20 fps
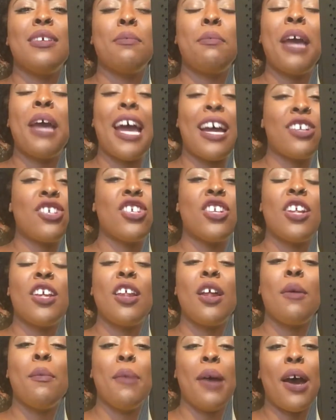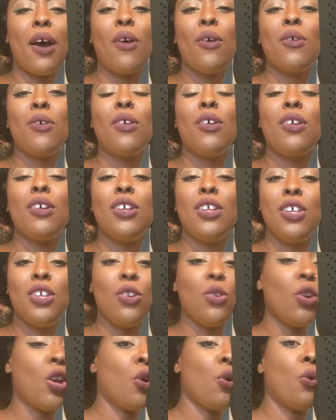passionate about,
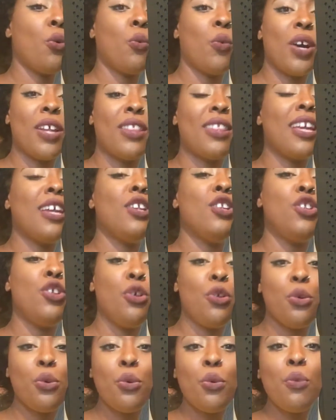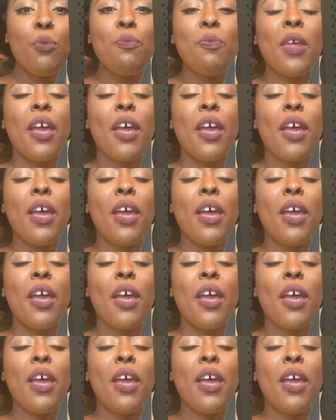what they do.